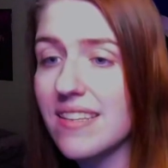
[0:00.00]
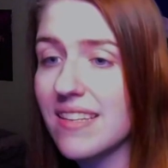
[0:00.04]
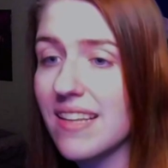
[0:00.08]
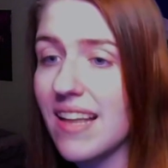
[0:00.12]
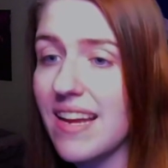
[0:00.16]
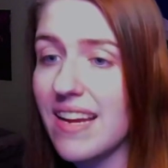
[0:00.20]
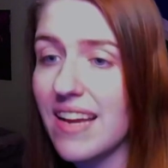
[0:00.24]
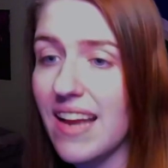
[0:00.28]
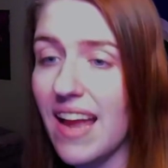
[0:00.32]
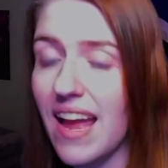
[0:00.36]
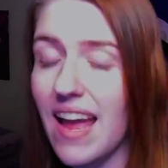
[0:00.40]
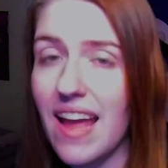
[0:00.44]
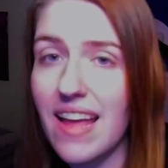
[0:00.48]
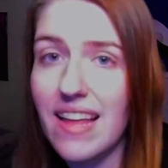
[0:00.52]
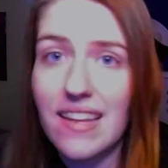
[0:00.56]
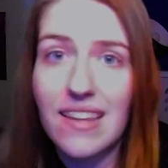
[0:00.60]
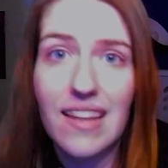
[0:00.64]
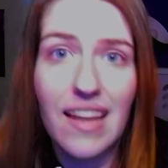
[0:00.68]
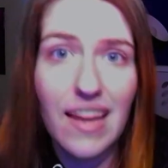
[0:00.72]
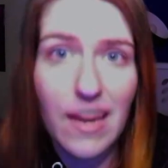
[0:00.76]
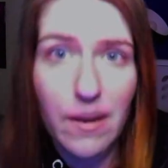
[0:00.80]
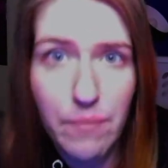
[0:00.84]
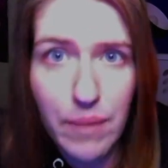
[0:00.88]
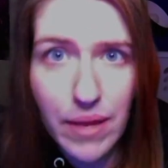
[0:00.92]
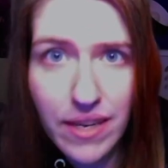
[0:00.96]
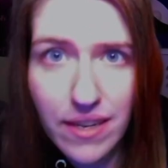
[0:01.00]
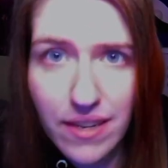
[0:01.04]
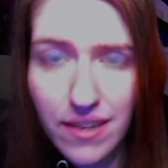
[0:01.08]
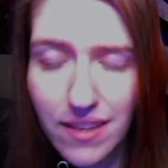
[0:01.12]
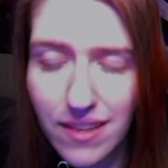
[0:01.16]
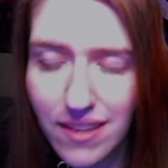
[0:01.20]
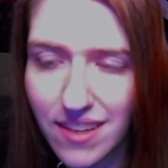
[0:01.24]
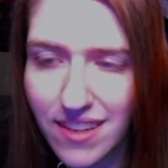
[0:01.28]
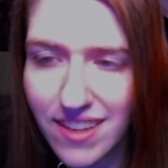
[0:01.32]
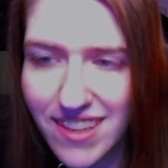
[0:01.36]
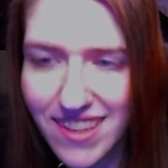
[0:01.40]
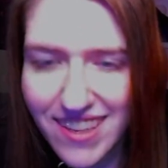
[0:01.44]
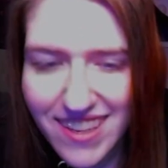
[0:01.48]
a layman
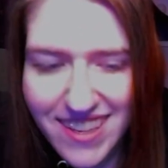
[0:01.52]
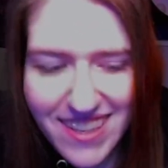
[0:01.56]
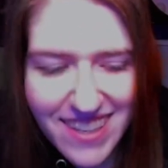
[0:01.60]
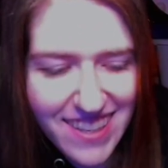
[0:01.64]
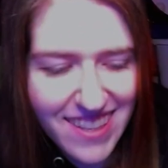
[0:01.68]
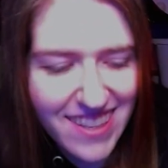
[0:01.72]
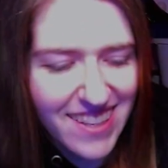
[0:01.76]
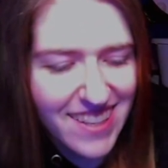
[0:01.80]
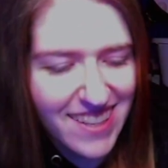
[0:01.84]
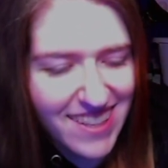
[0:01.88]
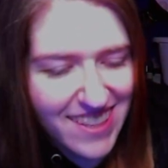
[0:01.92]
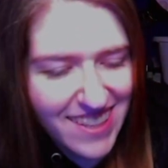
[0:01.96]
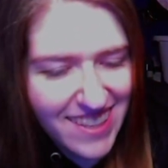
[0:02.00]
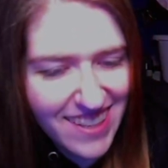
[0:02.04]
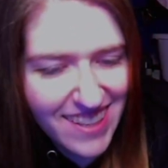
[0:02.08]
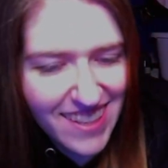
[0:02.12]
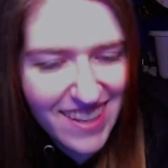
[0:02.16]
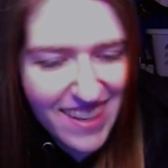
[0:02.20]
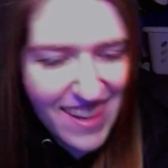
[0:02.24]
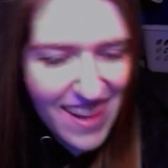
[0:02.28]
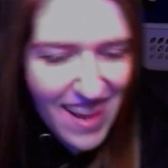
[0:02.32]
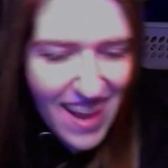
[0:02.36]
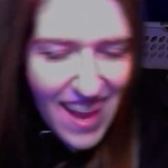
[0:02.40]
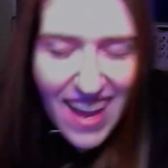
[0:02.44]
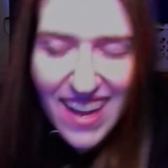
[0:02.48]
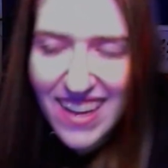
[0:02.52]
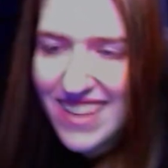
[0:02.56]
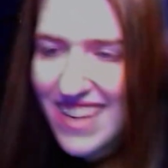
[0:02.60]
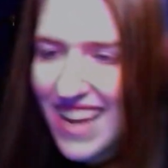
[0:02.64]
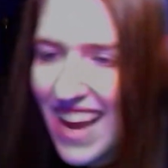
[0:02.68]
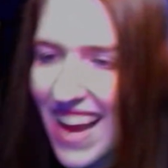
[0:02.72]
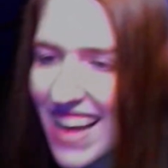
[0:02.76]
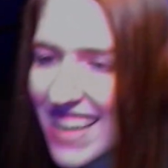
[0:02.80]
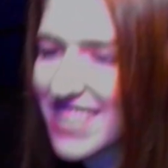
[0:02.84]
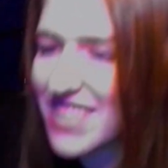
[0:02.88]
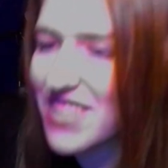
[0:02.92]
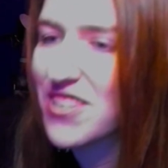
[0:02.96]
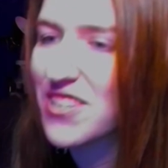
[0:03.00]
and
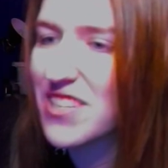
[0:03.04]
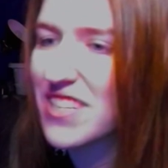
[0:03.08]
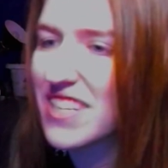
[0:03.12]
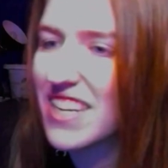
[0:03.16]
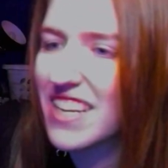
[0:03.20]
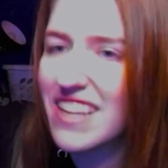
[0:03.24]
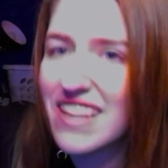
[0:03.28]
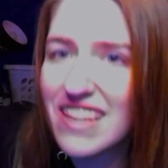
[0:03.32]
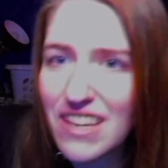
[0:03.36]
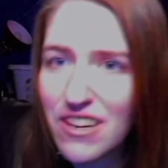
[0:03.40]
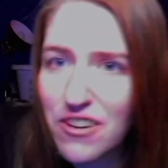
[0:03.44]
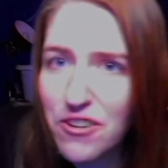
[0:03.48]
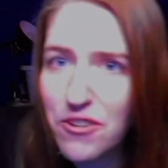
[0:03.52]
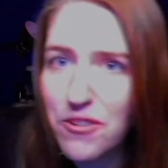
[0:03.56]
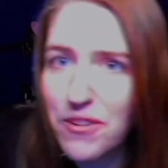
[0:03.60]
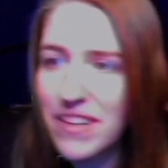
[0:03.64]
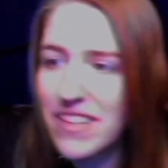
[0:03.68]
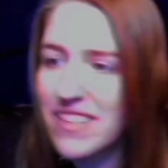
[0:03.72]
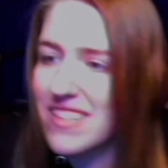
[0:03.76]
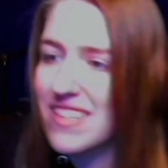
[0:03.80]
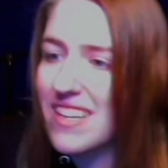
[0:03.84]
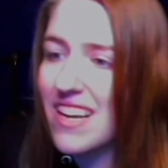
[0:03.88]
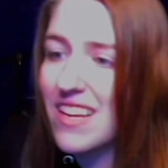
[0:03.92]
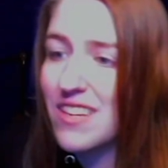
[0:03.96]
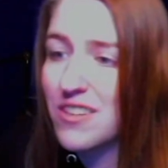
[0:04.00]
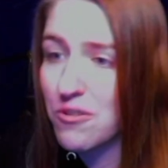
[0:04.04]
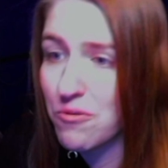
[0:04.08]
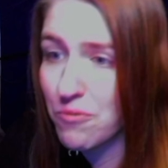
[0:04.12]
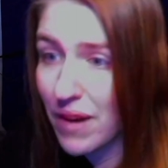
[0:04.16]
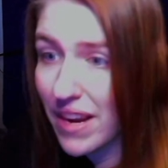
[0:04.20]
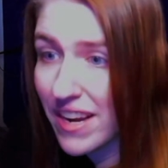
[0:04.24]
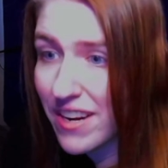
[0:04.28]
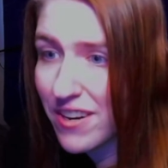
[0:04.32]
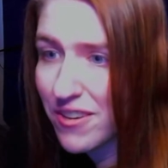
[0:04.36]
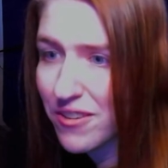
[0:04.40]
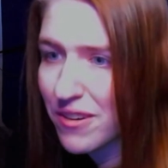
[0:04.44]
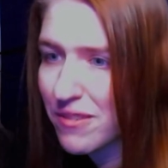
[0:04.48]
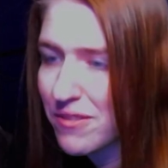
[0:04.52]
as just a theorist and a
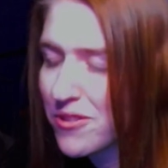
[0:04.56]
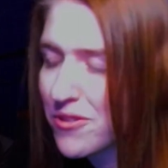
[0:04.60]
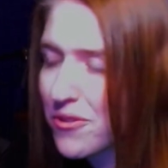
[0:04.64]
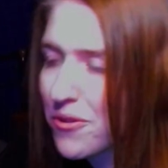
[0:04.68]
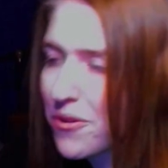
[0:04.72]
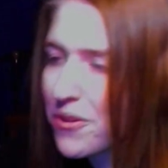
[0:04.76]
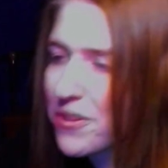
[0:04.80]
writer of sorts,